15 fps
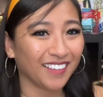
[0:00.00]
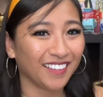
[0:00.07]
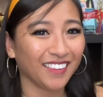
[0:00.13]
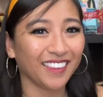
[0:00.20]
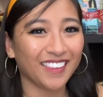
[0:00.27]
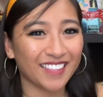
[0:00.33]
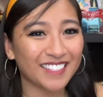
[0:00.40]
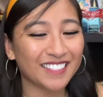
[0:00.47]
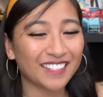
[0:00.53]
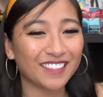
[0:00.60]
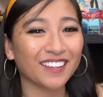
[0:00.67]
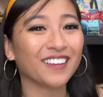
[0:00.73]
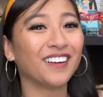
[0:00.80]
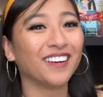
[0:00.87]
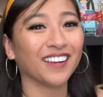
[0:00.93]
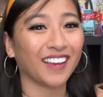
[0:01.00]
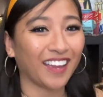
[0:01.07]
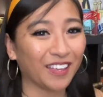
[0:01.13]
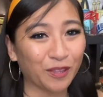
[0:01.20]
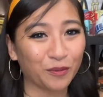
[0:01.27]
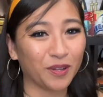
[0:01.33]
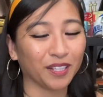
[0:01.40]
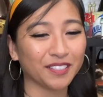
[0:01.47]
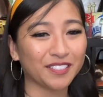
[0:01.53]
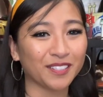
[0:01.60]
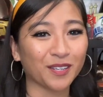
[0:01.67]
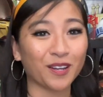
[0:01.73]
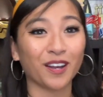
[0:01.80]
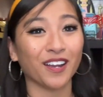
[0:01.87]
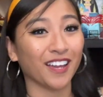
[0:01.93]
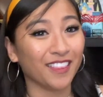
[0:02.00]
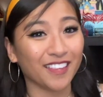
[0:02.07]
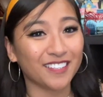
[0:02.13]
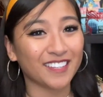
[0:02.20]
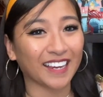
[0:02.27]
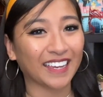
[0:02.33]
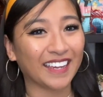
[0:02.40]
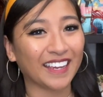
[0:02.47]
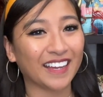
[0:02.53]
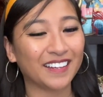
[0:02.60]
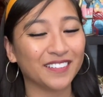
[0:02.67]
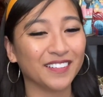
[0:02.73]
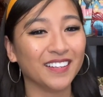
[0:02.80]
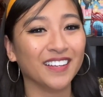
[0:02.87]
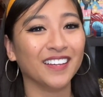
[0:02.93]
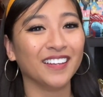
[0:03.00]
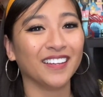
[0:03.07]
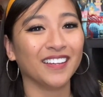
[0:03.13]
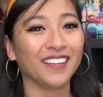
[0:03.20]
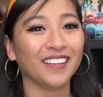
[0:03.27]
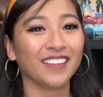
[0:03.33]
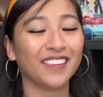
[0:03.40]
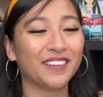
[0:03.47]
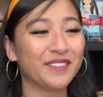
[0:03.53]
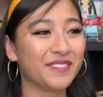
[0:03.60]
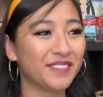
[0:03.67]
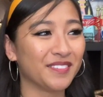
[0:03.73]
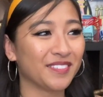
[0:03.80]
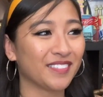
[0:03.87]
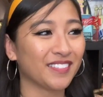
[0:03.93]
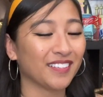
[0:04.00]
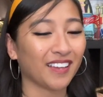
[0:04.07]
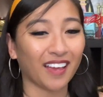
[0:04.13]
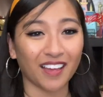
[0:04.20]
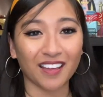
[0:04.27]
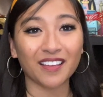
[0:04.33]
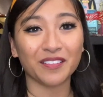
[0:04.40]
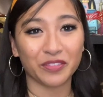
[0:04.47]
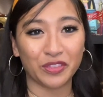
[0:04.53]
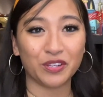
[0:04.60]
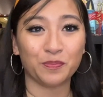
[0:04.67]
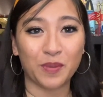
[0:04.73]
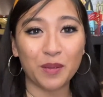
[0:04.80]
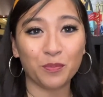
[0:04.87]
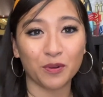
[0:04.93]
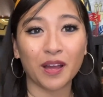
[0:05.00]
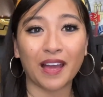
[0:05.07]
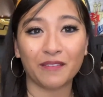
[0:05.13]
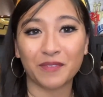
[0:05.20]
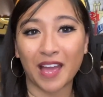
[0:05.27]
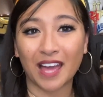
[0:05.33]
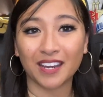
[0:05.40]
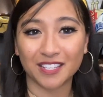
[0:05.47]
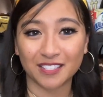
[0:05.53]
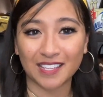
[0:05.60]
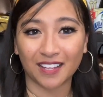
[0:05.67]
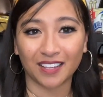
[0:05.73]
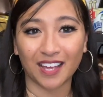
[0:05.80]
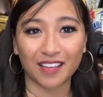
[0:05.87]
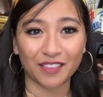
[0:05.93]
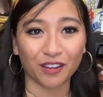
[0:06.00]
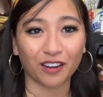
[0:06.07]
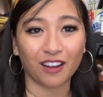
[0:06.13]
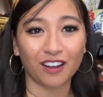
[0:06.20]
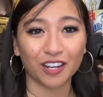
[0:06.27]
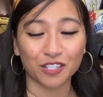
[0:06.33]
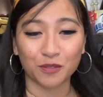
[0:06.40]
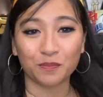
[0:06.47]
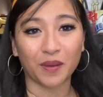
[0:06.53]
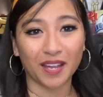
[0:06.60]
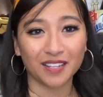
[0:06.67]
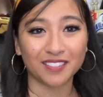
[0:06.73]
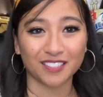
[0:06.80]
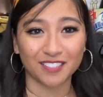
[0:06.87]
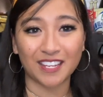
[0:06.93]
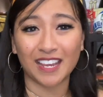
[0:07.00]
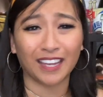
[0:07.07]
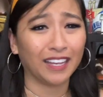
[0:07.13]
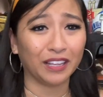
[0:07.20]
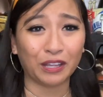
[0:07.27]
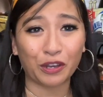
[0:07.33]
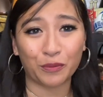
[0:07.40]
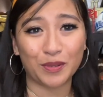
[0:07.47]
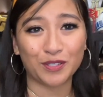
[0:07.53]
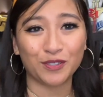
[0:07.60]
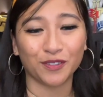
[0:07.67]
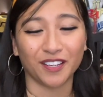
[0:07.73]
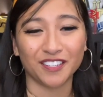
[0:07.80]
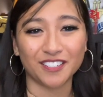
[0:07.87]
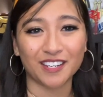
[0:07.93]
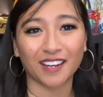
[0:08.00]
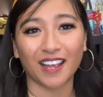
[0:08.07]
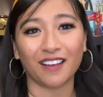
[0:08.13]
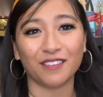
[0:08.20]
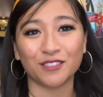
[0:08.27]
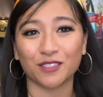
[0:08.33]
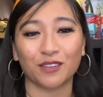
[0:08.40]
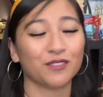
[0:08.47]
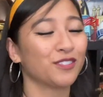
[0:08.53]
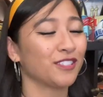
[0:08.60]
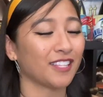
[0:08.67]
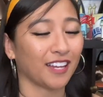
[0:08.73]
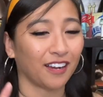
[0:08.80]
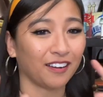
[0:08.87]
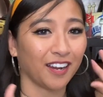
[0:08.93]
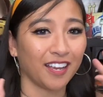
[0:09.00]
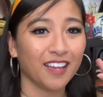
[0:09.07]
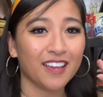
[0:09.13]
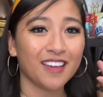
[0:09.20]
this to the cart and the wallet to the cart and then checking out, people have had it sell out of their carts by just taking a little bit too long to check out. And so I was just like, all right,